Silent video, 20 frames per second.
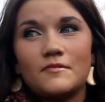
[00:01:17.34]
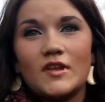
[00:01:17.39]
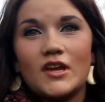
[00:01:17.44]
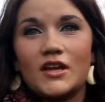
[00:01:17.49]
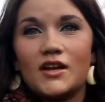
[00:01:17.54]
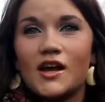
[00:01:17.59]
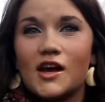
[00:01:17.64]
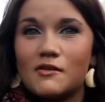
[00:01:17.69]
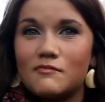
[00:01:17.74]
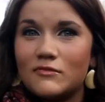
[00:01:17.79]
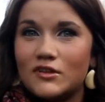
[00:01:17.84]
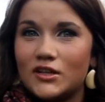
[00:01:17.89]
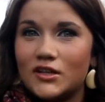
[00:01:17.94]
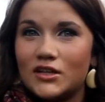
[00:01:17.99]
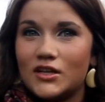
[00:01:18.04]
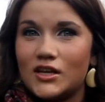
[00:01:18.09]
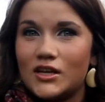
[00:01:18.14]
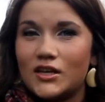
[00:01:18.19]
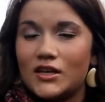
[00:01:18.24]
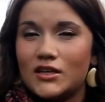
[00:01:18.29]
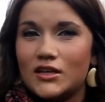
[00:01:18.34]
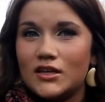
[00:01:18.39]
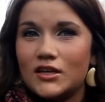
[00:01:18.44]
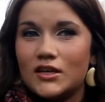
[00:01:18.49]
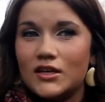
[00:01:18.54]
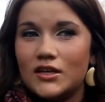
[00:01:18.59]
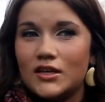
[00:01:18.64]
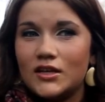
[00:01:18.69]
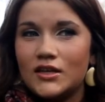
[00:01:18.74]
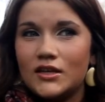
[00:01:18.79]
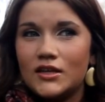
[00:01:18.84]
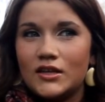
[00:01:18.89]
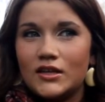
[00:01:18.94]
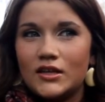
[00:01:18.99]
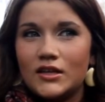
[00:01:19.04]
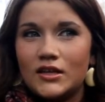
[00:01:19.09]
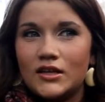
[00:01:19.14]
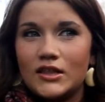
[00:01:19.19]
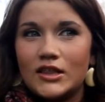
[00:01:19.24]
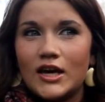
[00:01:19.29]
And I'm learning
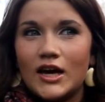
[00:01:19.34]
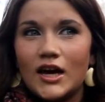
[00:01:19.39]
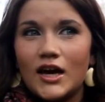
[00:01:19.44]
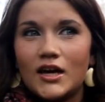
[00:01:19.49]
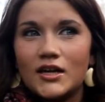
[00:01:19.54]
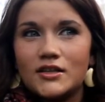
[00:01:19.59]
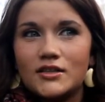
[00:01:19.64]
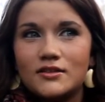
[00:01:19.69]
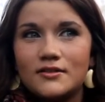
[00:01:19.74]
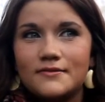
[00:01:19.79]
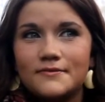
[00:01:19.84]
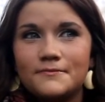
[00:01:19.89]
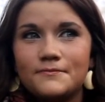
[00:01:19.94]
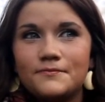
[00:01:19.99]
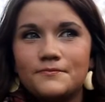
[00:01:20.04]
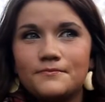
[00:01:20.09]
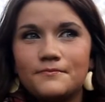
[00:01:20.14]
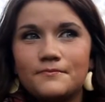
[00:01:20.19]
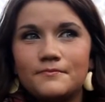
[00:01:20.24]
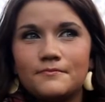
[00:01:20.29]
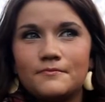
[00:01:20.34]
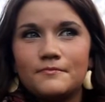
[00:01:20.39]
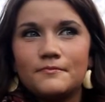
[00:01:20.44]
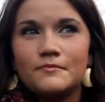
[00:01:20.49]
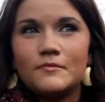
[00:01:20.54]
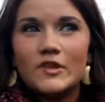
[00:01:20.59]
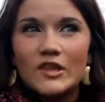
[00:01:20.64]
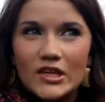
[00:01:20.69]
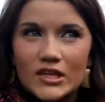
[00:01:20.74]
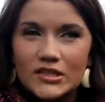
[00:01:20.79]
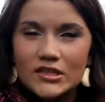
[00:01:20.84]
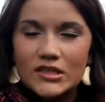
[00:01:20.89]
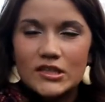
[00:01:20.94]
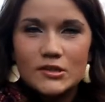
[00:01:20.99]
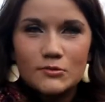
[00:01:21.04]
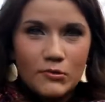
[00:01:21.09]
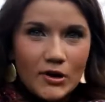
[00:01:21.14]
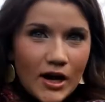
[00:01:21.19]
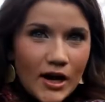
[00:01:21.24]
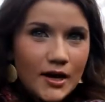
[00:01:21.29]
that this
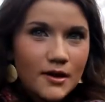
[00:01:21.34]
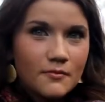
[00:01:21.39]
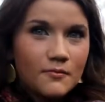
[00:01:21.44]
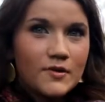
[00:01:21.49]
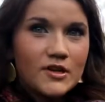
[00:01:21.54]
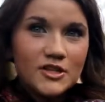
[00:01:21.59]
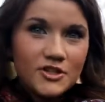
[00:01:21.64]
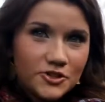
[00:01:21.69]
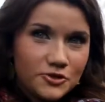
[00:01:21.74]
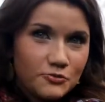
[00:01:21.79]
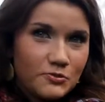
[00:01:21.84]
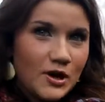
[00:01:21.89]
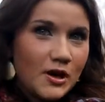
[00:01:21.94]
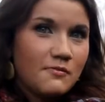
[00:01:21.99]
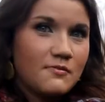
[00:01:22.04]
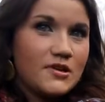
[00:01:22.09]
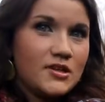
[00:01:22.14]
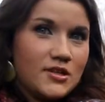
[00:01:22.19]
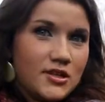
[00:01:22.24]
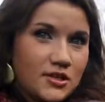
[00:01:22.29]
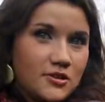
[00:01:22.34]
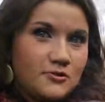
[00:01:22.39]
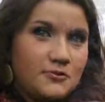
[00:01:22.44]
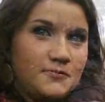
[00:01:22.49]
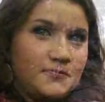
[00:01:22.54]
is why we do what we do.